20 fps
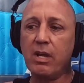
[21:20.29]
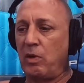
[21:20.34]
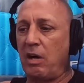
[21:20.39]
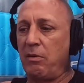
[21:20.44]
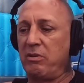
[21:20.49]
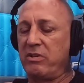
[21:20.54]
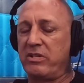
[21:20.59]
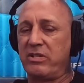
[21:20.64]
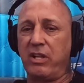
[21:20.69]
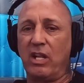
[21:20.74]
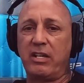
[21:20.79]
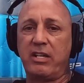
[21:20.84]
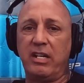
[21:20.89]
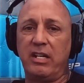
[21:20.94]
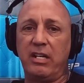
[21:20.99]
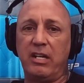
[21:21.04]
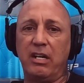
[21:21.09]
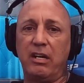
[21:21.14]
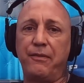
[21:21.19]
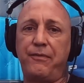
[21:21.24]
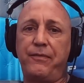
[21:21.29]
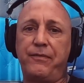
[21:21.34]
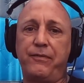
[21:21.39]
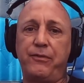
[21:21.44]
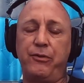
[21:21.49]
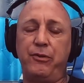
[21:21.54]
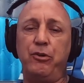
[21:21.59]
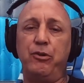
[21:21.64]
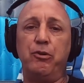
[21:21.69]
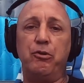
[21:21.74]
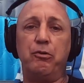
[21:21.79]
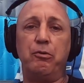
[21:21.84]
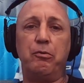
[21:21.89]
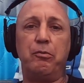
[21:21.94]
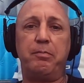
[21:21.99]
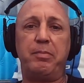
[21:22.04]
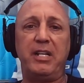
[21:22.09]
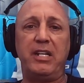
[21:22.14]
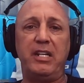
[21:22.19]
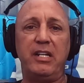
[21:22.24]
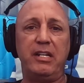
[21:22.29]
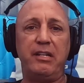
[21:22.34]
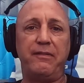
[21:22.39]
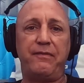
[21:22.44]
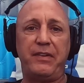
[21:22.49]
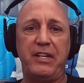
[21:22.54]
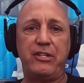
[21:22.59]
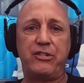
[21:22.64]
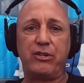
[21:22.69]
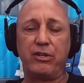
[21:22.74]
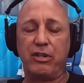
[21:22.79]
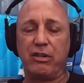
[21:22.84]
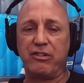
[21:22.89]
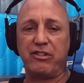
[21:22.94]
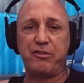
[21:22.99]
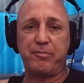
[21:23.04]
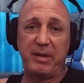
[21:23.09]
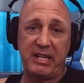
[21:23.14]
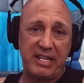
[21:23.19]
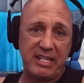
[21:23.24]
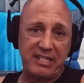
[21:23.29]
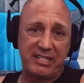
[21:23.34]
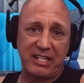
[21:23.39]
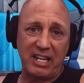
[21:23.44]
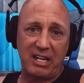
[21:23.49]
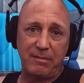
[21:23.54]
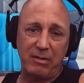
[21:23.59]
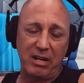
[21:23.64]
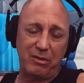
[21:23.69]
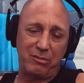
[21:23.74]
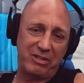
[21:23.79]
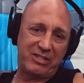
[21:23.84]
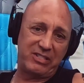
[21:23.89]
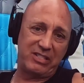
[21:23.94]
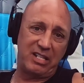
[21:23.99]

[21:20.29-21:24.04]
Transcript: I was lucky enough to be featured on Speaking Sidemount with